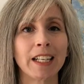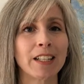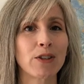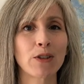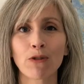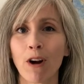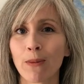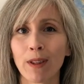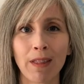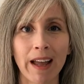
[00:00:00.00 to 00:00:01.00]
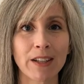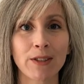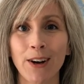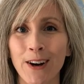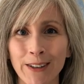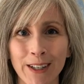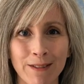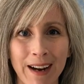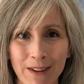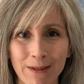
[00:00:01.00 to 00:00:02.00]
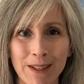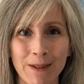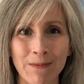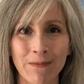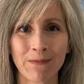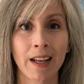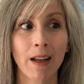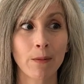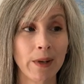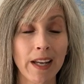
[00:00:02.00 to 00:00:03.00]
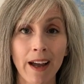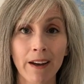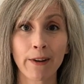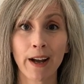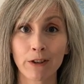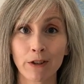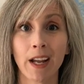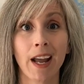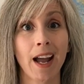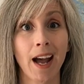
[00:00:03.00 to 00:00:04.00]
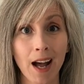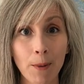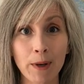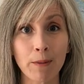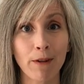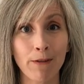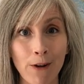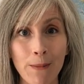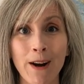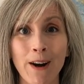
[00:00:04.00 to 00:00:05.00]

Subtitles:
It's strung with lights all year round. And we have actually a Hop and Performing